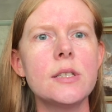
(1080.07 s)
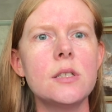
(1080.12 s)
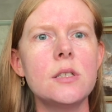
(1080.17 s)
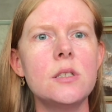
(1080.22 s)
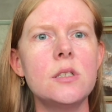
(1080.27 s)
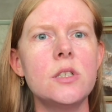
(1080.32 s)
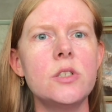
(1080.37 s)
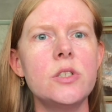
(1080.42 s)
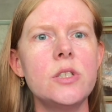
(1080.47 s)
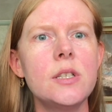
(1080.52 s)

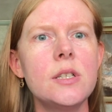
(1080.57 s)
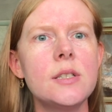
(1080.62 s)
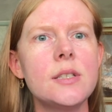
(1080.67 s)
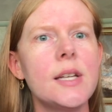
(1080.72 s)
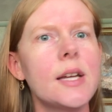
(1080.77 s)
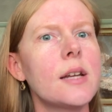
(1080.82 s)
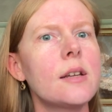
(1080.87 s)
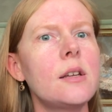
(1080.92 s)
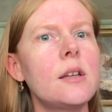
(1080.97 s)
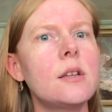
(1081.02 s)
stitching
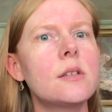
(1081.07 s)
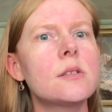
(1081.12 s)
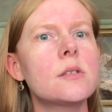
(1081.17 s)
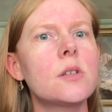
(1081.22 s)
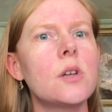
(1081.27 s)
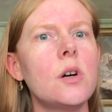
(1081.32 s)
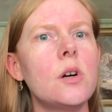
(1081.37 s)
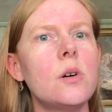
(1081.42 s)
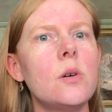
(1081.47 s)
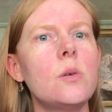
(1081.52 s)
techniques
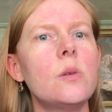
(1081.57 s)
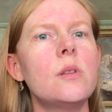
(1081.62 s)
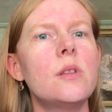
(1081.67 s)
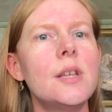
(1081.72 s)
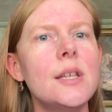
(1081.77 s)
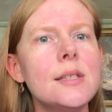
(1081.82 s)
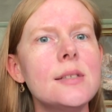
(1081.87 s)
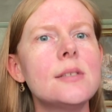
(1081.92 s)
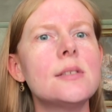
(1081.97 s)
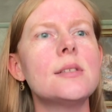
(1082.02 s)
go,
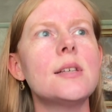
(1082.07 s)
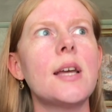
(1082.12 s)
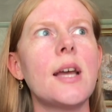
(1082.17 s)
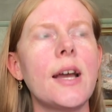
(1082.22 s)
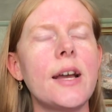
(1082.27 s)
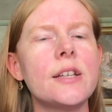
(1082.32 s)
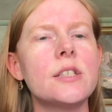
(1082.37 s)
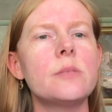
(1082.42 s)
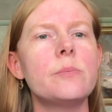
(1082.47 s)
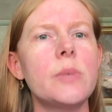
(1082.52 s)
this
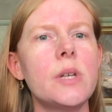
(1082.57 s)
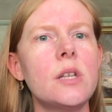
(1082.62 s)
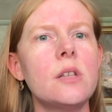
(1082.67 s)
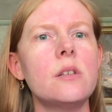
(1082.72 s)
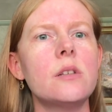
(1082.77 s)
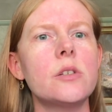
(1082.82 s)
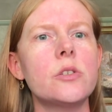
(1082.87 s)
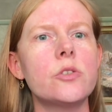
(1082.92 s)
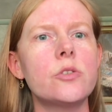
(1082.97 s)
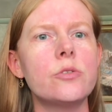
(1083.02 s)
has been
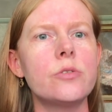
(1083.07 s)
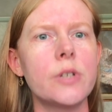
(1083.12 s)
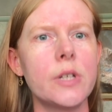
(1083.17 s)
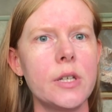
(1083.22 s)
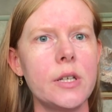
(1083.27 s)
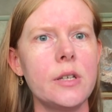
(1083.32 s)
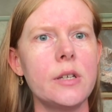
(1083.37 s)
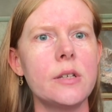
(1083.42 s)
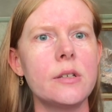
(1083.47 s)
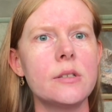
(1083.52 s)
the
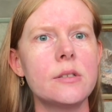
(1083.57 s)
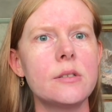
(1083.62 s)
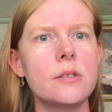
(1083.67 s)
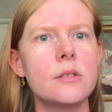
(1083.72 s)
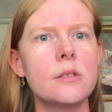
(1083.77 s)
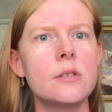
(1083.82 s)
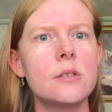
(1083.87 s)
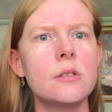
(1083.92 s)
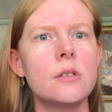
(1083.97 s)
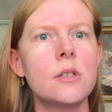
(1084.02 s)

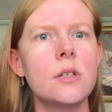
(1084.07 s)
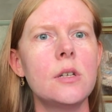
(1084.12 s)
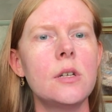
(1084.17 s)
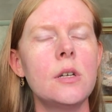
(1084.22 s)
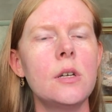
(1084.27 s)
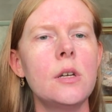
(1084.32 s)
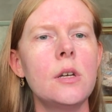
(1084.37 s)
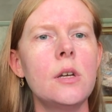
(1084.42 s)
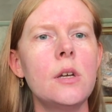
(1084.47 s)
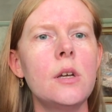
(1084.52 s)
trickiest.
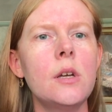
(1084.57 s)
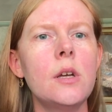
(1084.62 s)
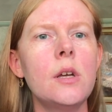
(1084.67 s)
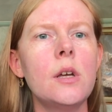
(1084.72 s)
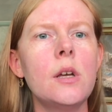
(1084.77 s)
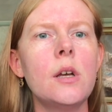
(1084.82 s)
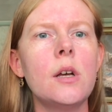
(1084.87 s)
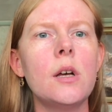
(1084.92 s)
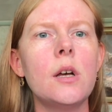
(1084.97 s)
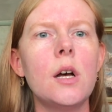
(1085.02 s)

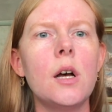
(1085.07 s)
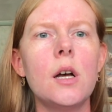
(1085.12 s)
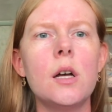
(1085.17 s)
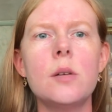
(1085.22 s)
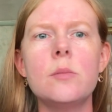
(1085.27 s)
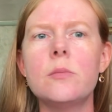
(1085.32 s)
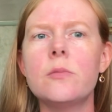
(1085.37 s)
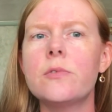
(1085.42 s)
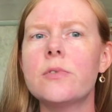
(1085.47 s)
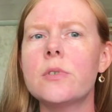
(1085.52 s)

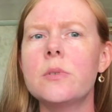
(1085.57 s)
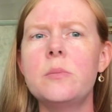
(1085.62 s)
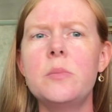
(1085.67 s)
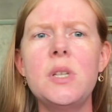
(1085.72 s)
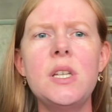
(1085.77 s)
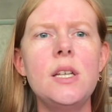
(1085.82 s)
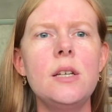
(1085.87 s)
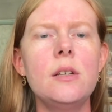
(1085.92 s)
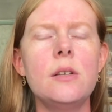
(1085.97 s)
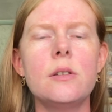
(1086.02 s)
For
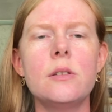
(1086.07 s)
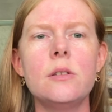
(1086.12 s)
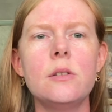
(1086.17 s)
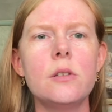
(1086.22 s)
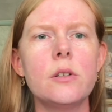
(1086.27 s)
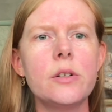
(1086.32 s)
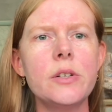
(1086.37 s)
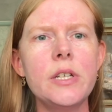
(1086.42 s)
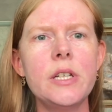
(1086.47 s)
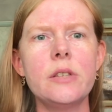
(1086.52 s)
me,
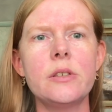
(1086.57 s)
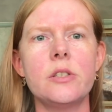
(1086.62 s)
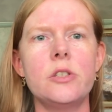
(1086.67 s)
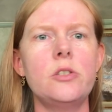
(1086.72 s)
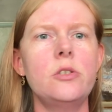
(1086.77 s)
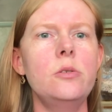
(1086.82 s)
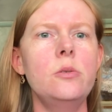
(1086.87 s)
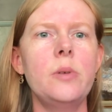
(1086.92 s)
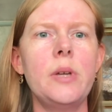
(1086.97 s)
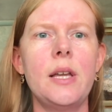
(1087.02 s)
learning the
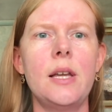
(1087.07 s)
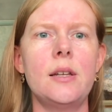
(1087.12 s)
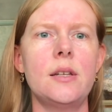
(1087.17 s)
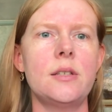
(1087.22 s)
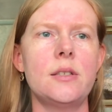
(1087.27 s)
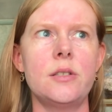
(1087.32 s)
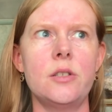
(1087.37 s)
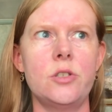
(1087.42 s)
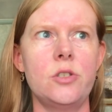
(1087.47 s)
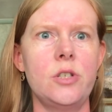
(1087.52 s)
two-handed
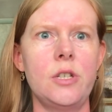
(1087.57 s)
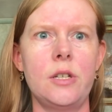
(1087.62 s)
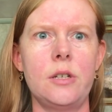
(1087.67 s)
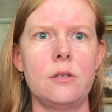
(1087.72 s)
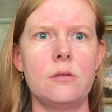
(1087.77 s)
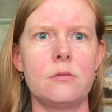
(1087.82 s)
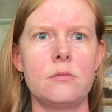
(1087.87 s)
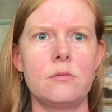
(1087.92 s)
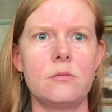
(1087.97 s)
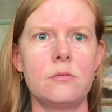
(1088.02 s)

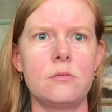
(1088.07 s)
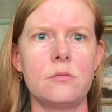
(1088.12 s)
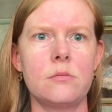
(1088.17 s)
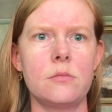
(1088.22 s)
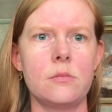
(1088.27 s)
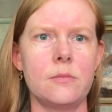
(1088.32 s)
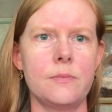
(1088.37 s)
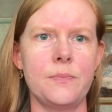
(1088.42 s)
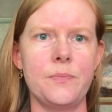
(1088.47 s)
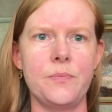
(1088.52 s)
stitching,
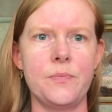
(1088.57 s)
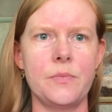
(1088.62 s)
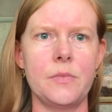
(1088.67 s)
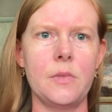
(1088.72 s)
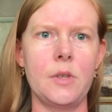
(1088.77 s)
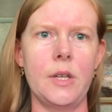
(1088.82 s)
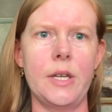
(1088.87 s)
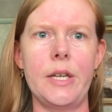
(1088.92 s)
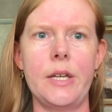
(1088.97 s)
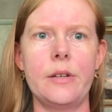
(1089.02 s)

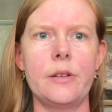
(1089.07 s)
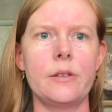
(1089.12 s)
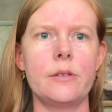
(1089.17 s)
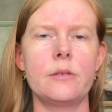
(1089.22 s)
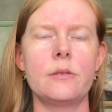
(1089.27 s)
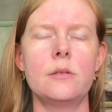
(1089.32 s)
like,